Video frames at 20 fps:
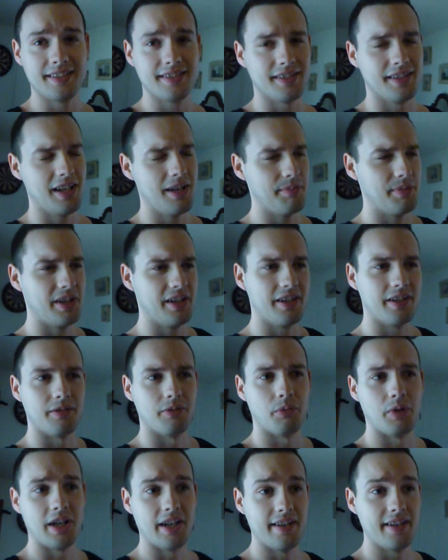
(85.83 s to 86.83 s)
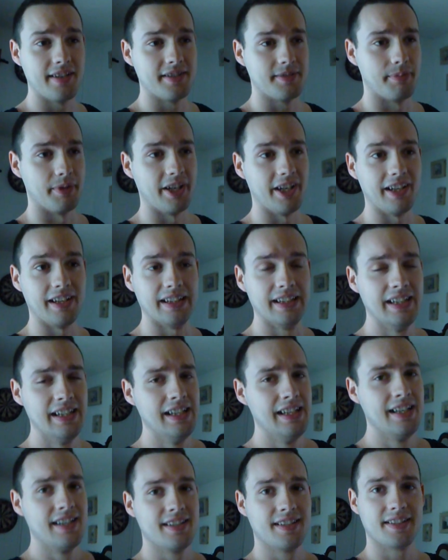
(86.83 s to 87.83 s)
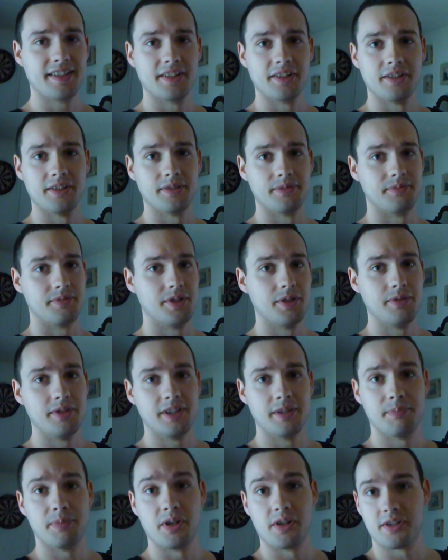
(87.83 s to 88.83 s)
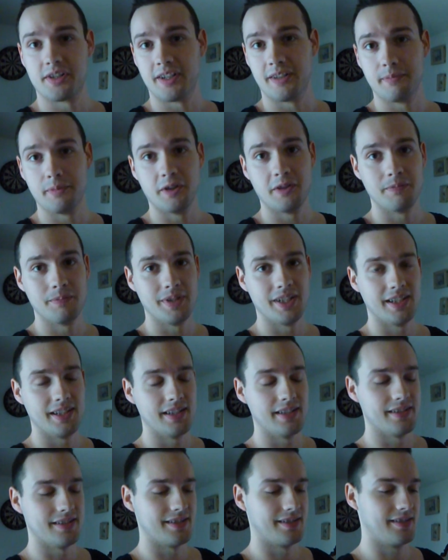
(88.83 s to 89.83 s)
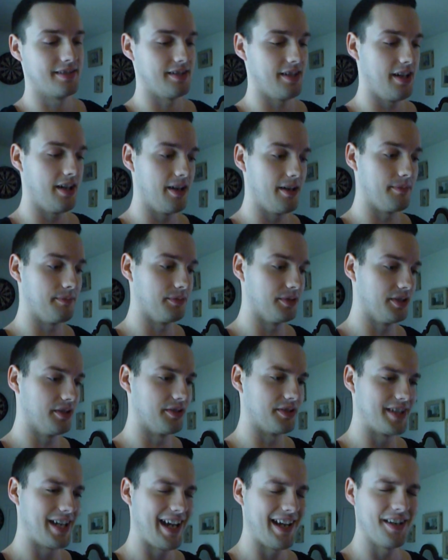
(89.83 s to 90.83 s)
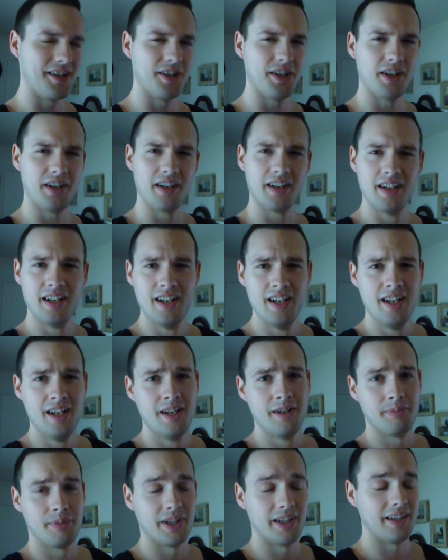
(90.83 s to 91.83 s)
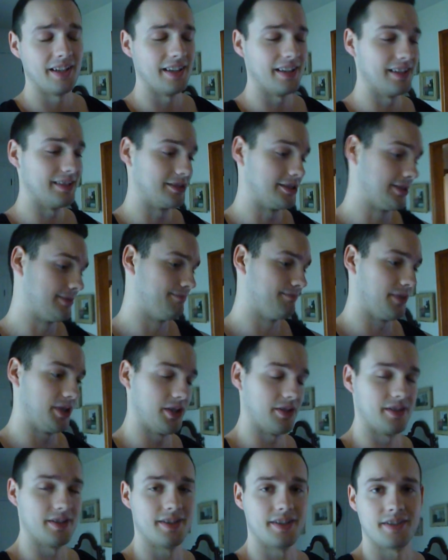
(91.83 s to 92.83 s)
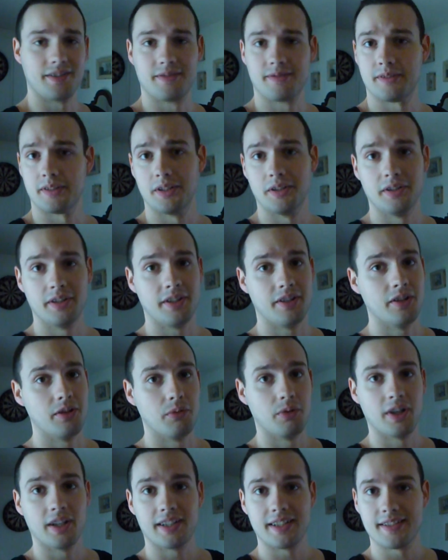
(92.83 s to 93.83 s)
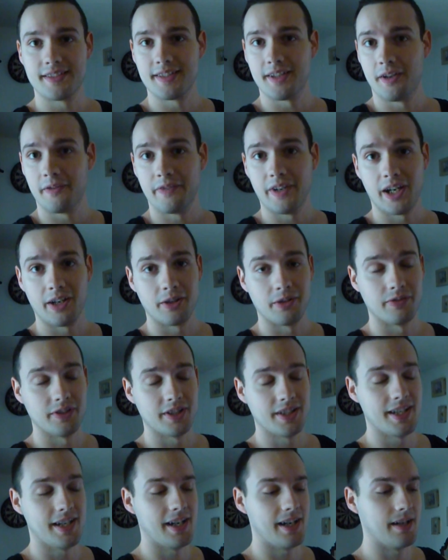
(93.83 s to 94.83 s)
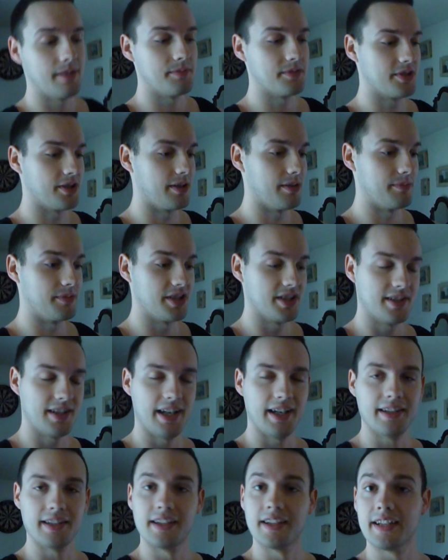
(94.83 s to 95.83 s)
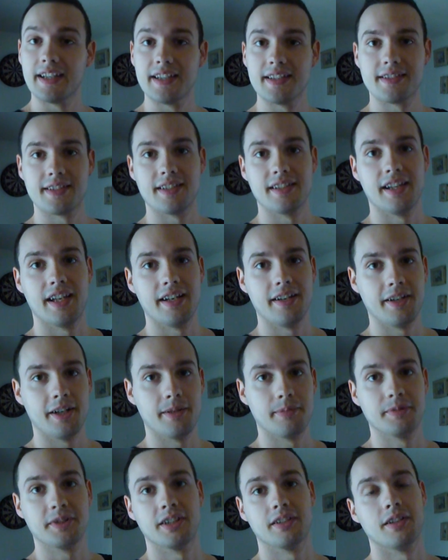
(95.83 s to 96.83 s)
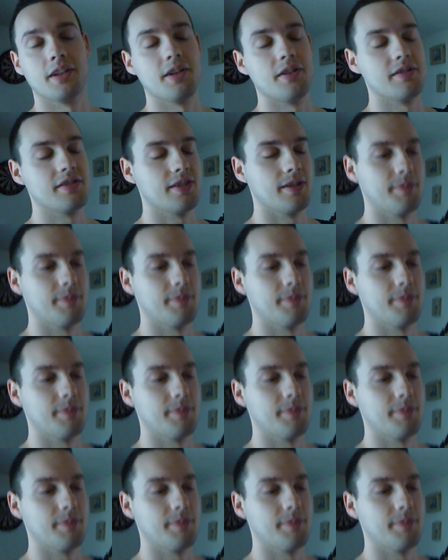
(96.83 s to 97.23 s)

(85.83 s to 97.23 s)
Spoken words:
It's a lot better than it was, but still doing the pushing movement is a little tender, but it's, you know, it's just slowly going to work itself out over time. So I'm just taking it easy, lightening up the load.